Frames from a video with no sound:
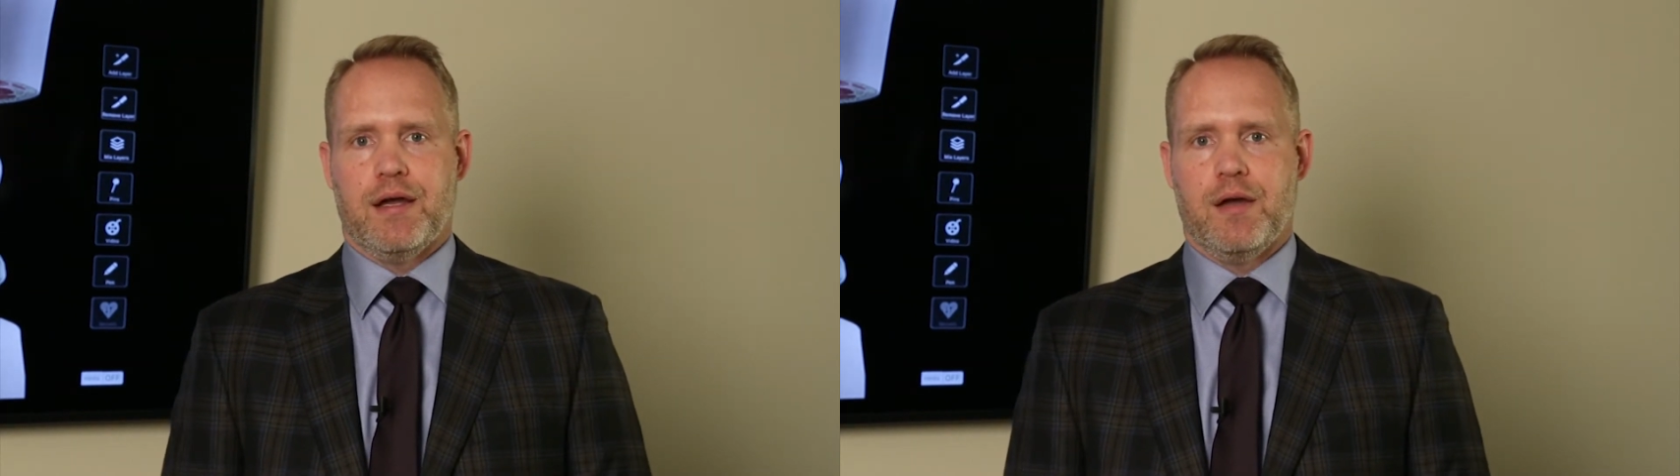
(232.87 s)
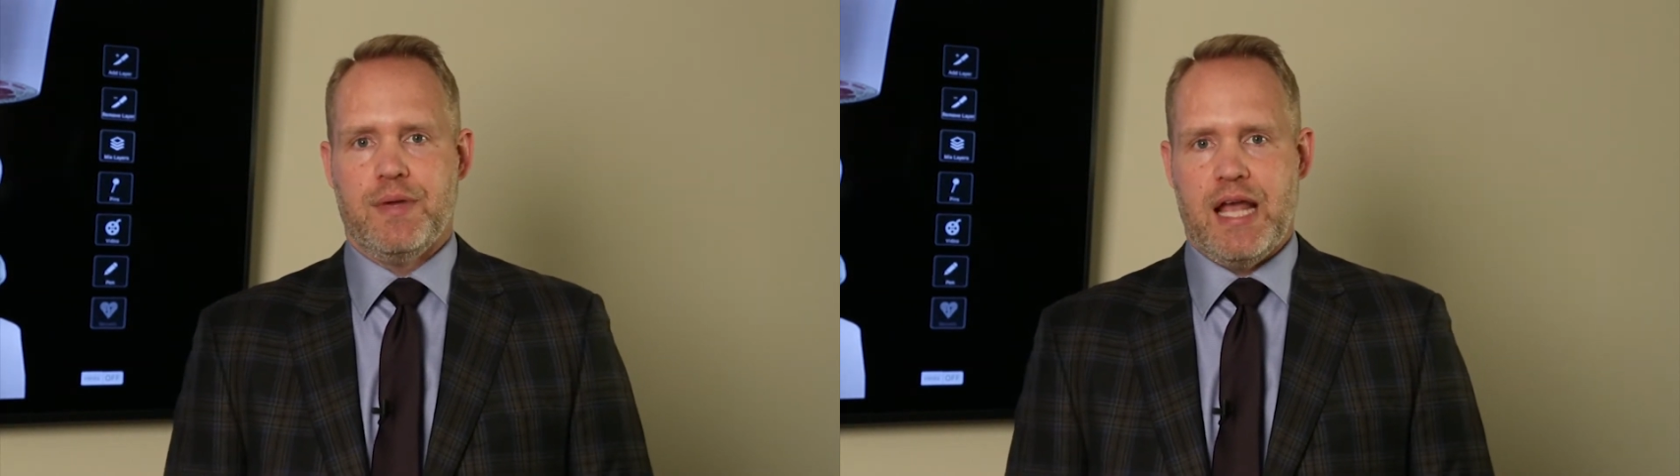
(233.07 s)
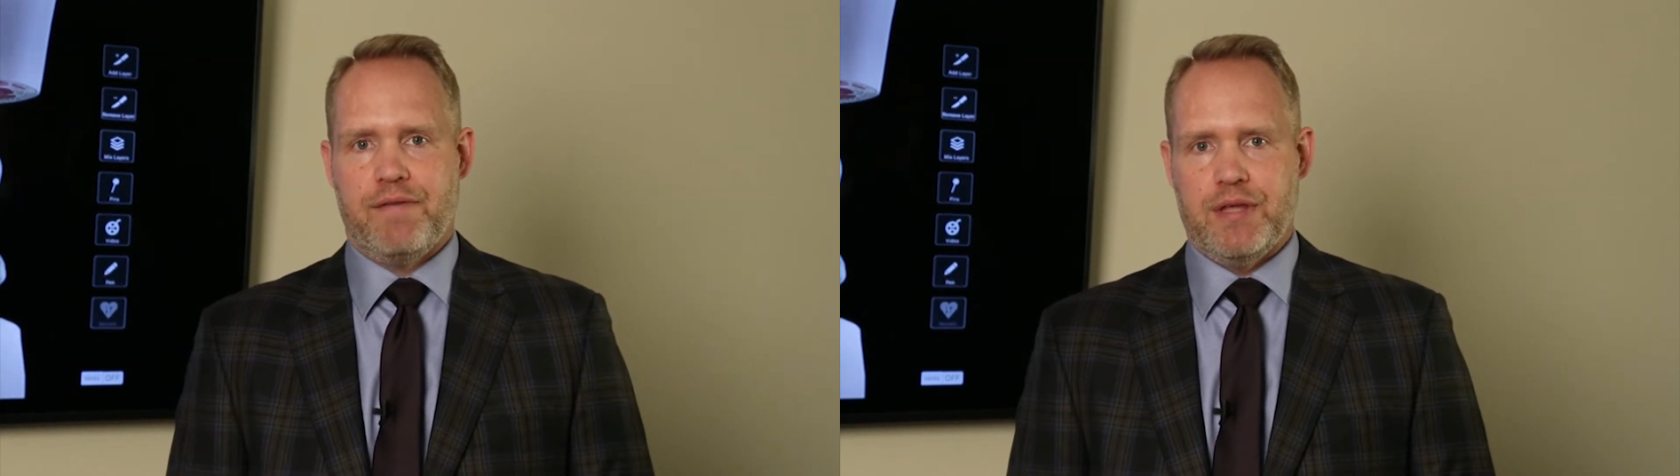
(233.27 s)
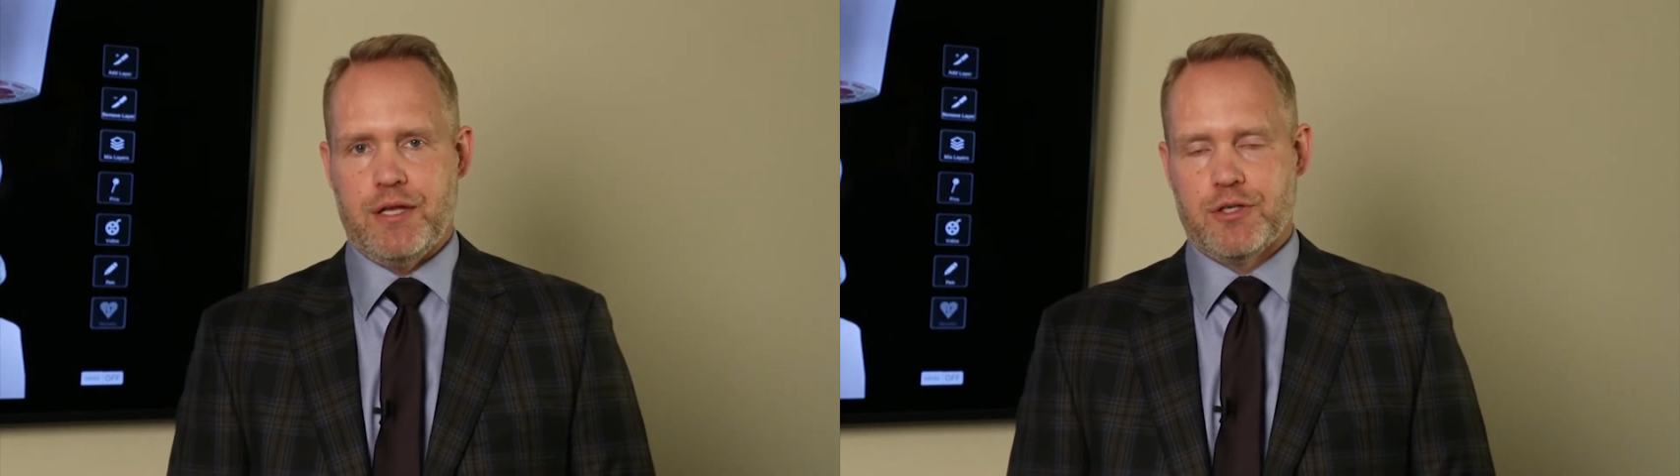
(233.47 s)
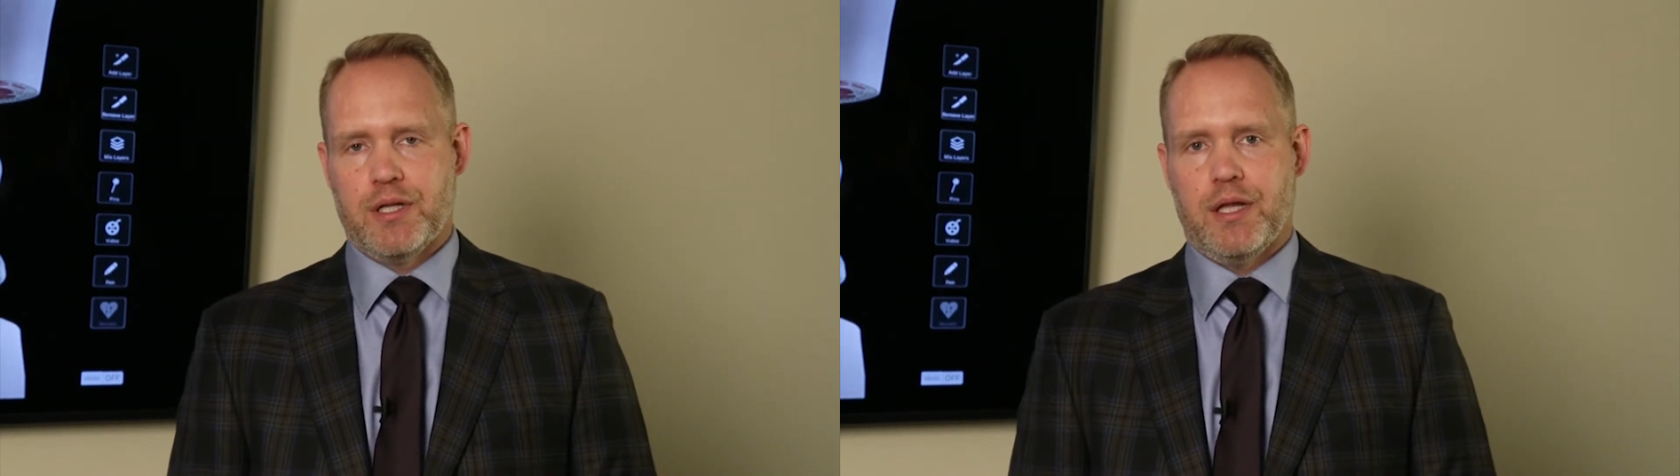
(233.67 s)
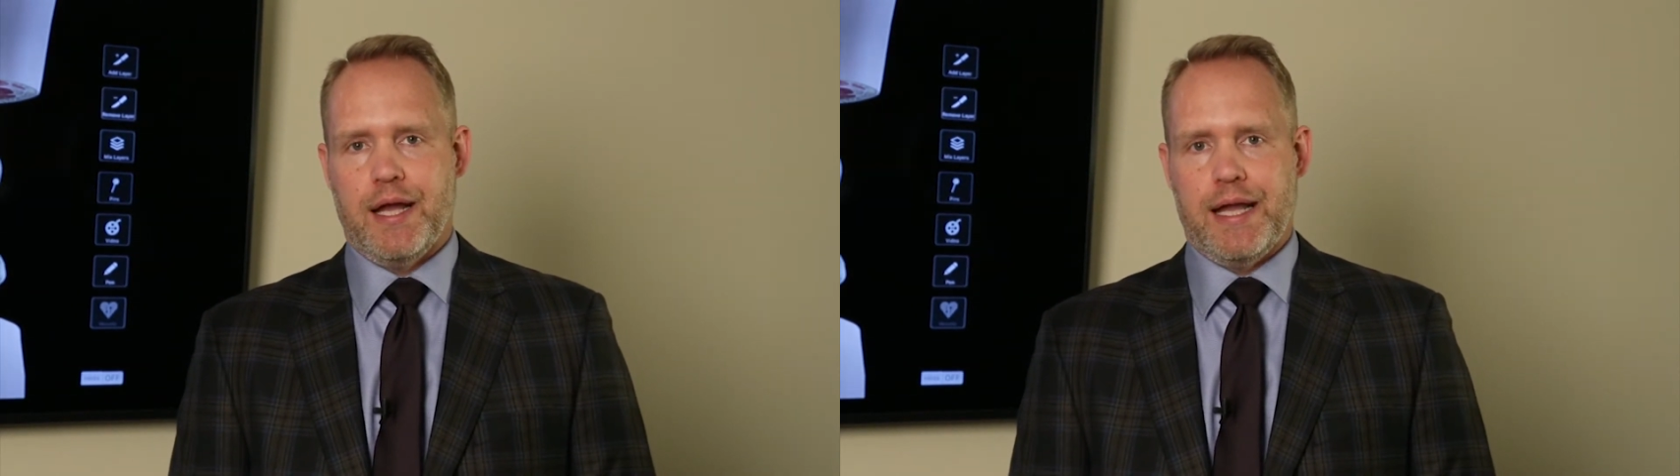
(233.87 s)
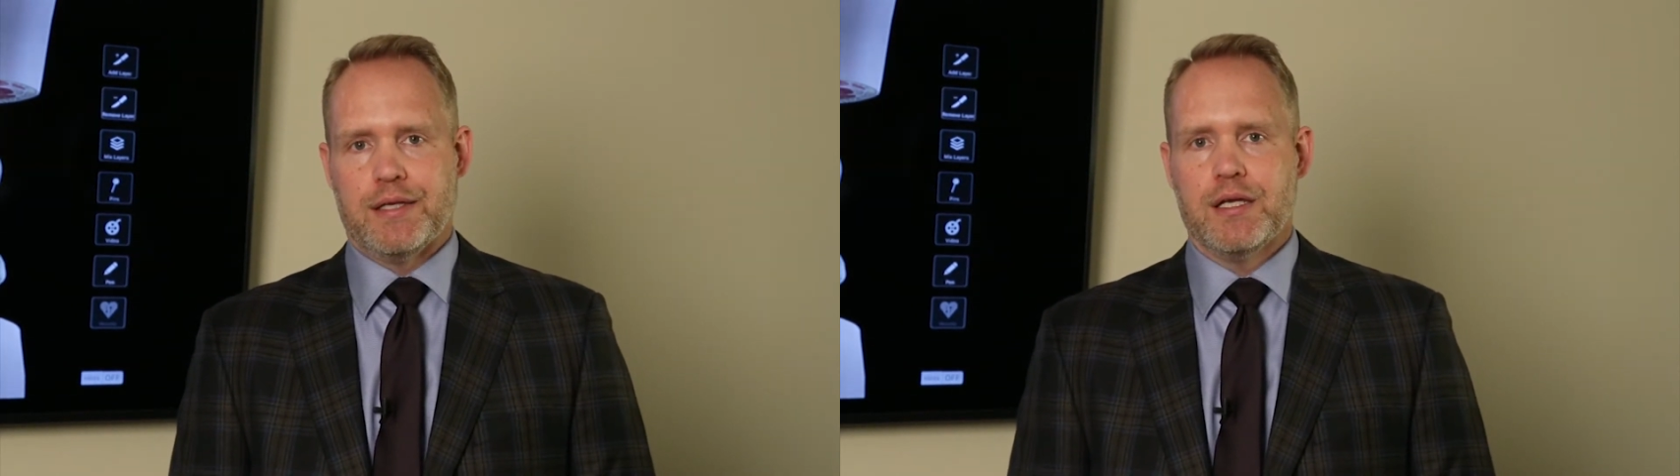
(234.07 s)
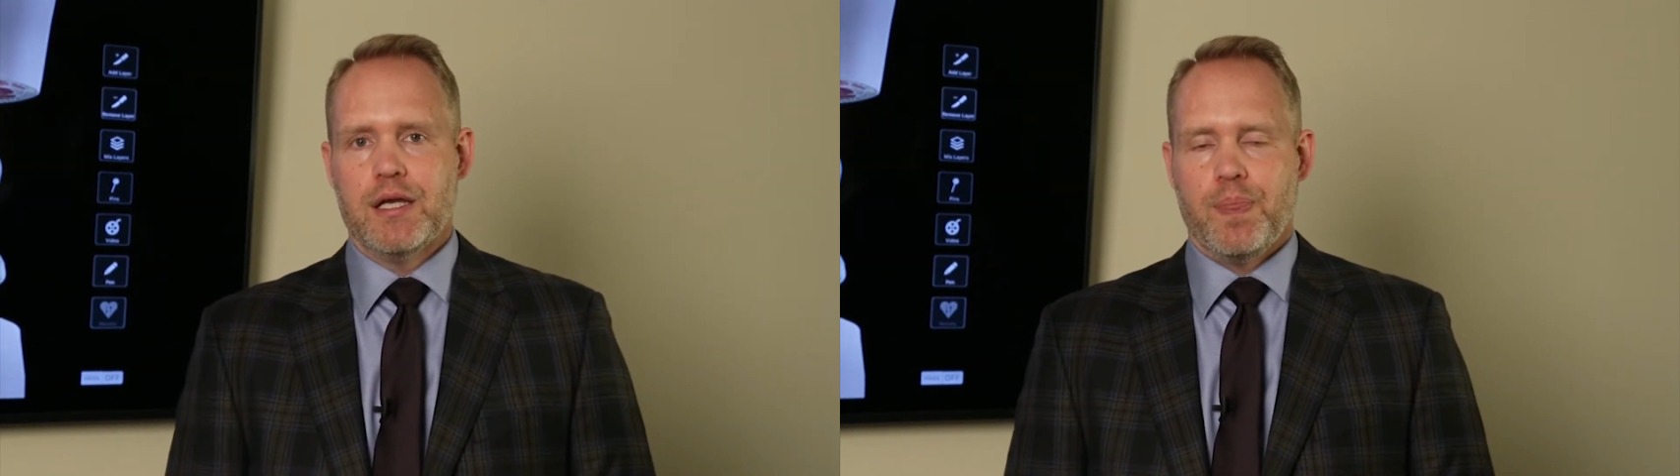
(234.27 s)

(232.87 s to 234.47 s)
on behalf of the injured client